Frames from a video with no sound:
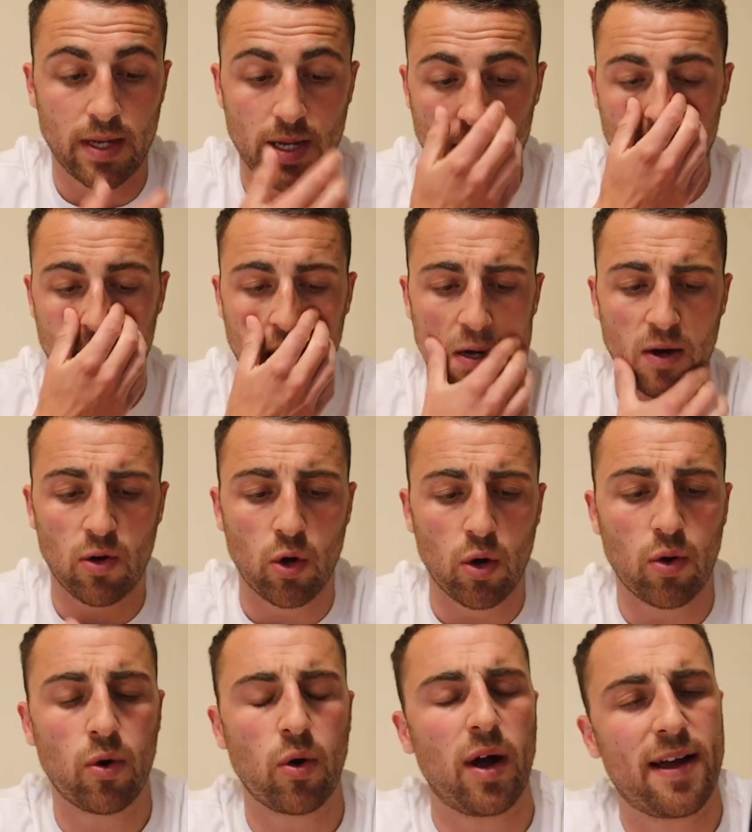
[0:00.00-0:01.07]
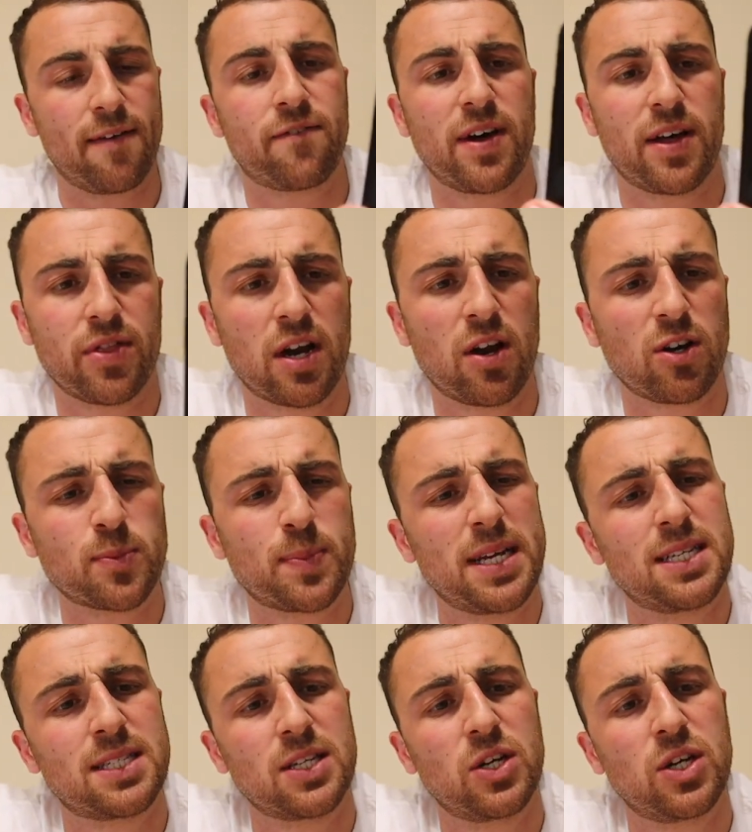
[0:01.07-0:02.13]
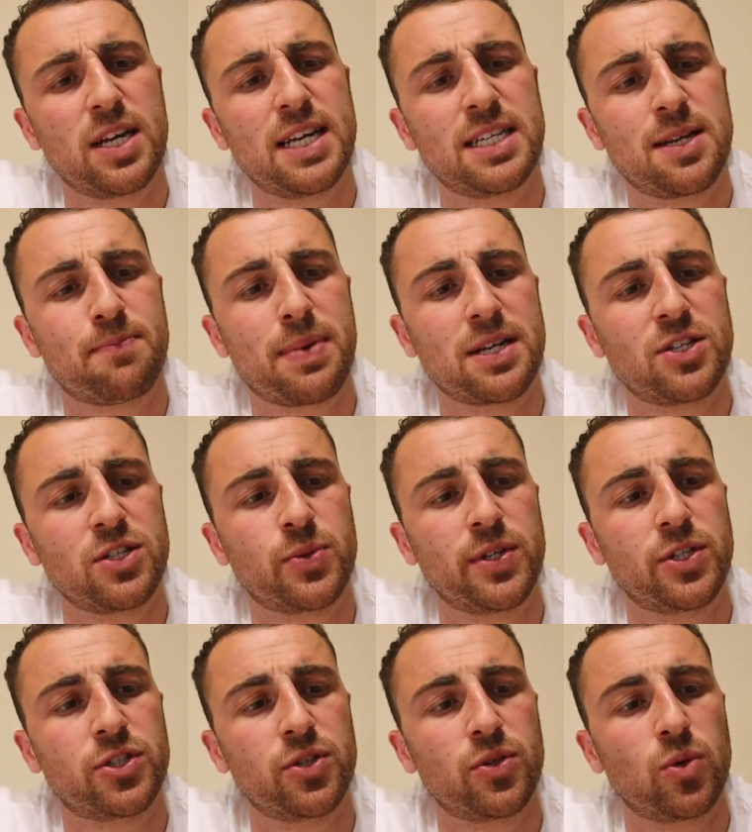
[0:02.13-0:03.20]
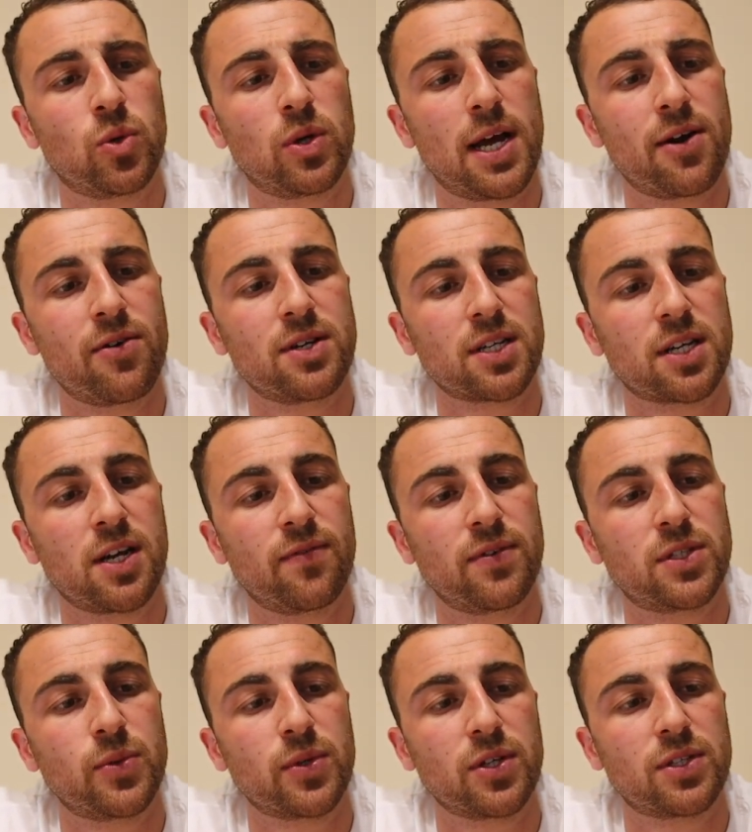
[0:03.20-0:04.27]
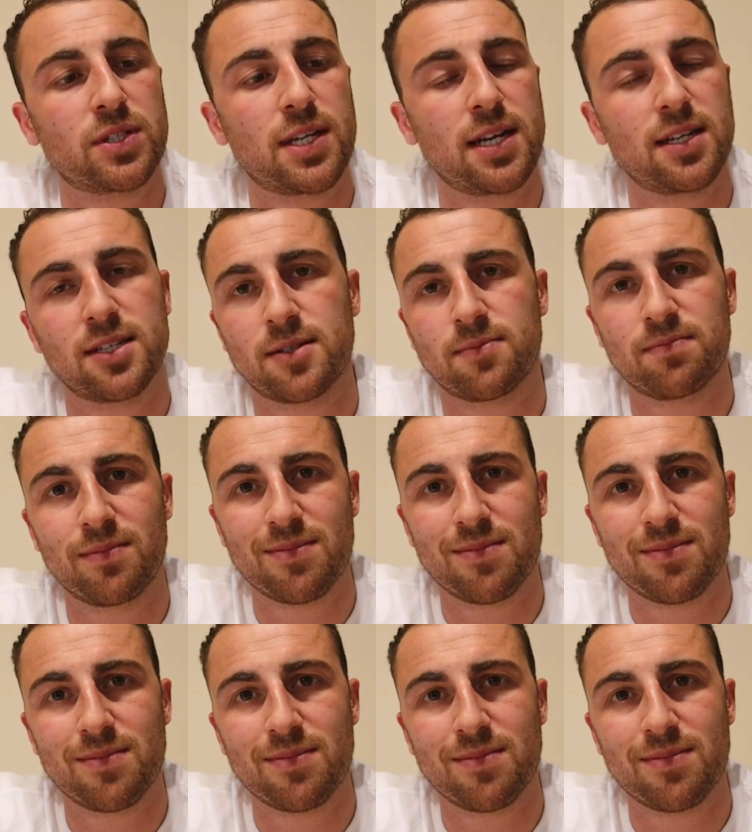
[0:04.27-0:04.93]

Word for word: Uh, right, in fact, the last bit is: is it better to ensure all areas are covered to a good standard?